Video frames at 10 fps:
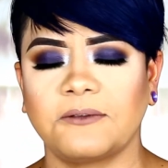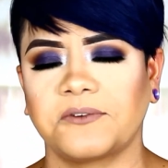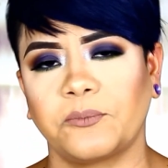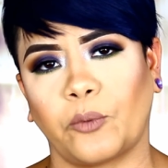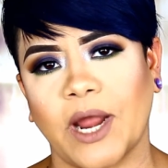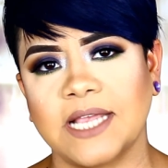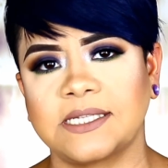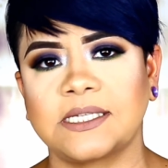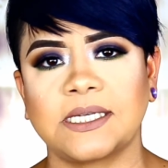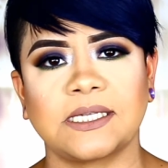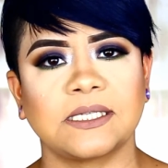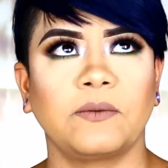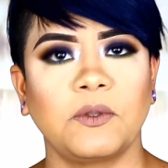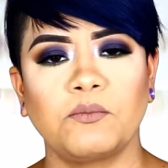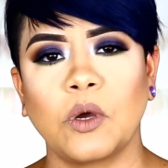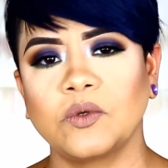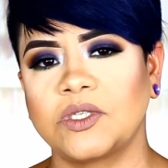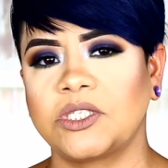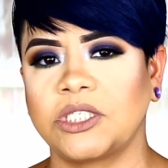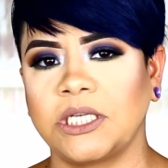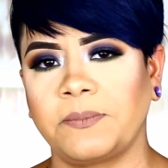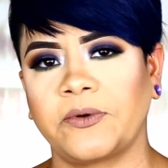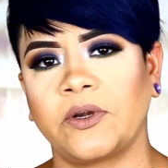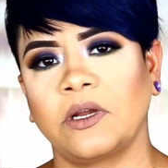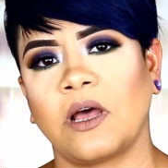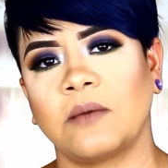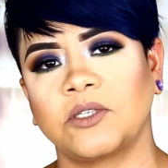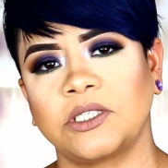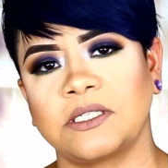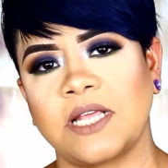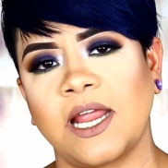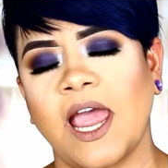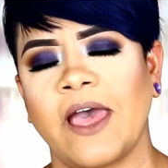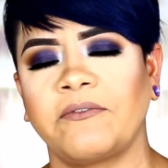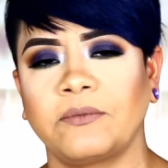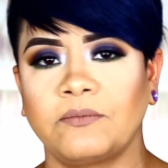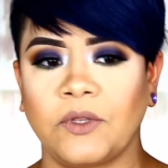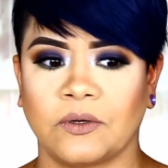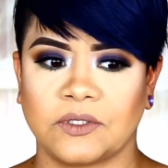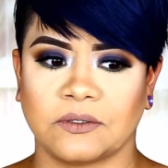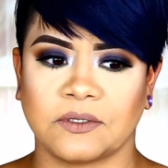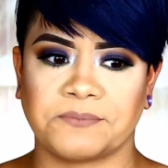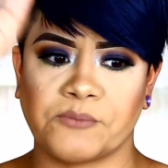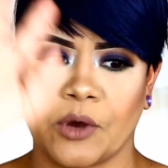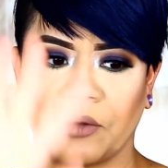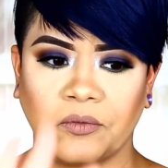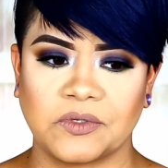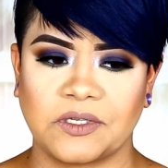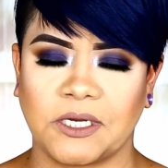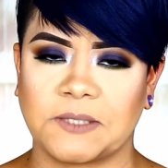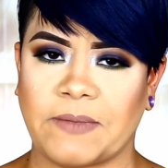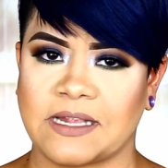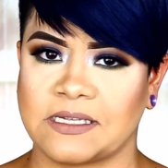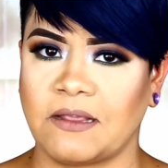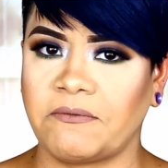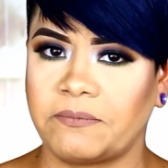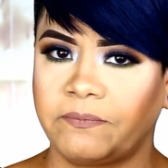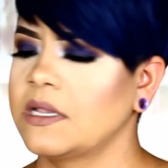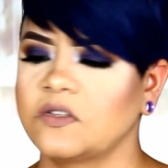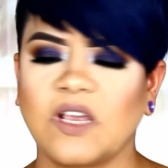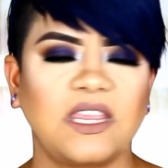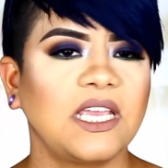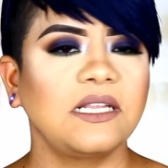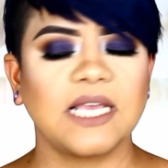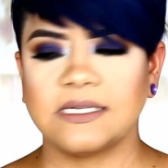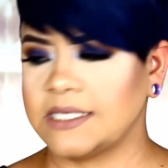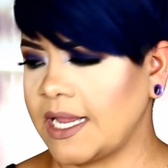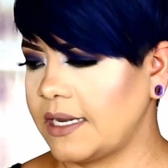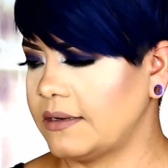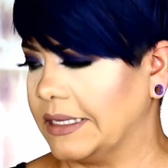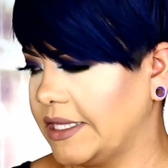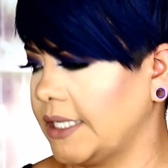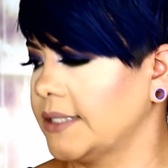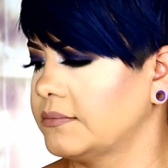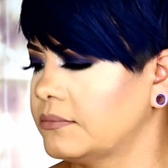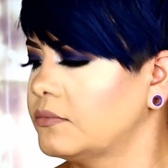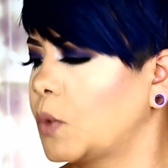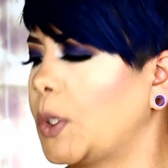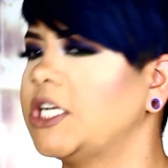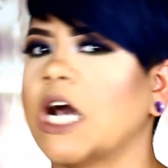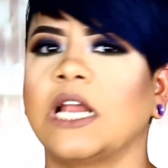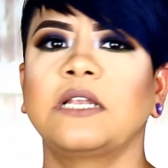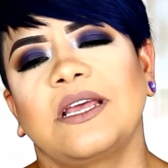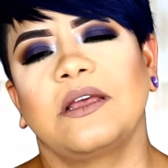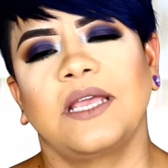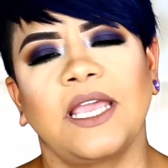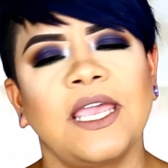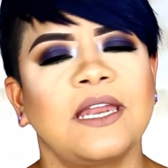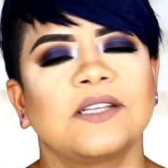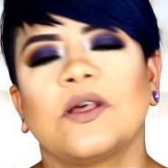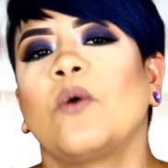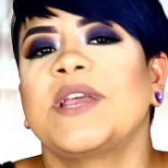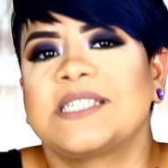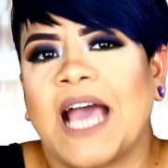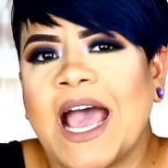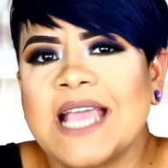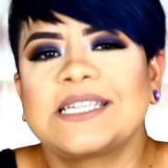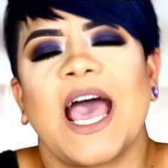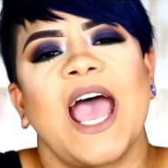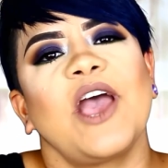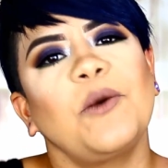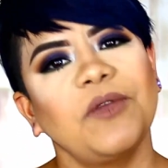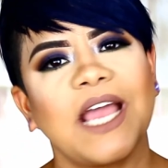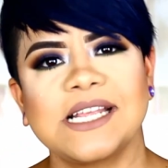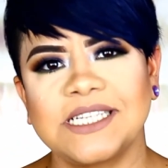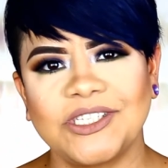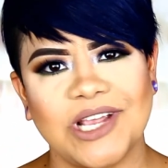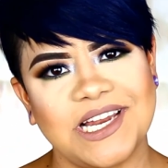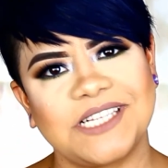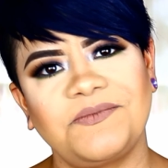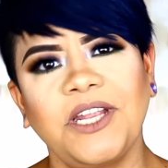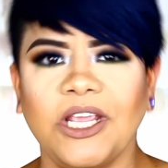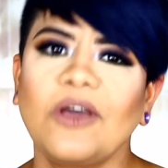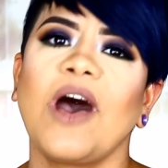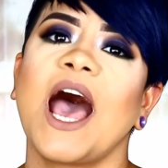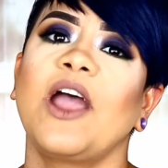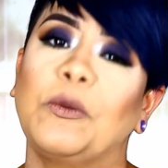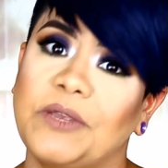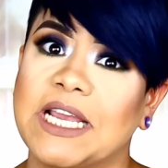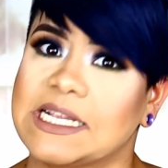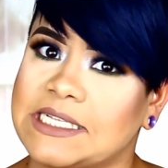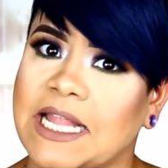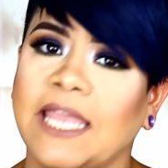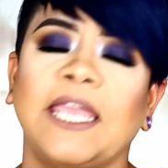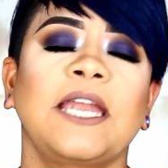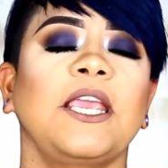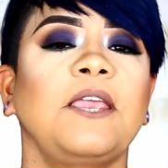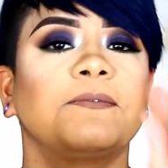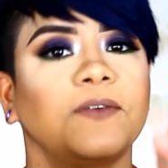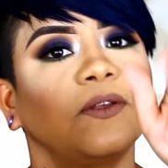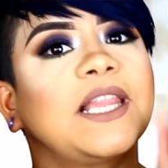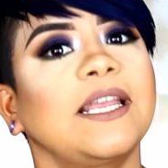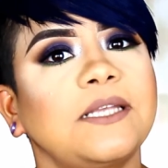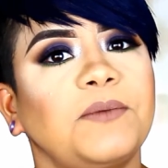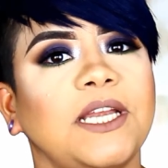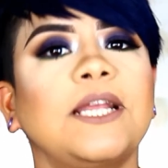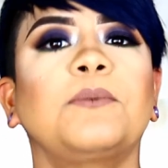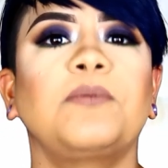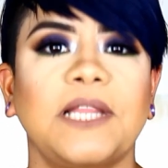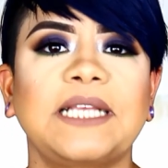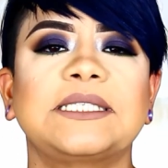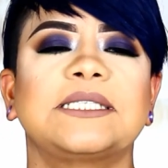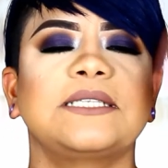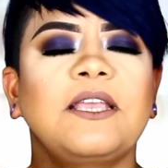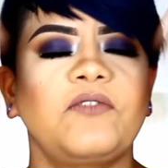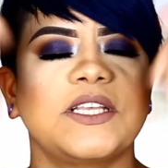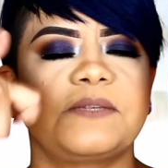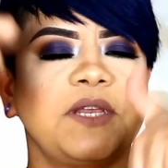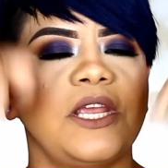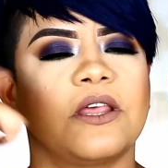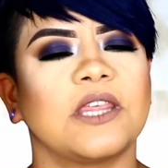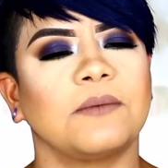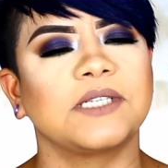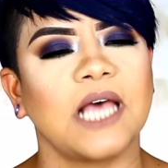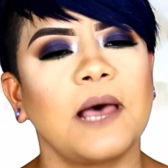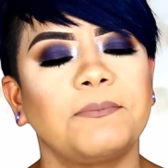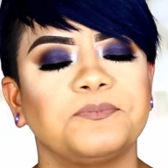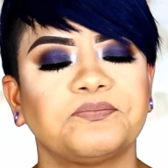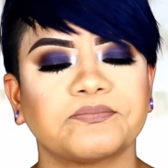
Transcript: different prices, from the most cheaper options that I have, to the most expensive. So I think that's it. I think we're done. And as always, guys, I hope you guys enjoyed this video. I hope you guys like it. If you like the video, please give this video a thumbs up.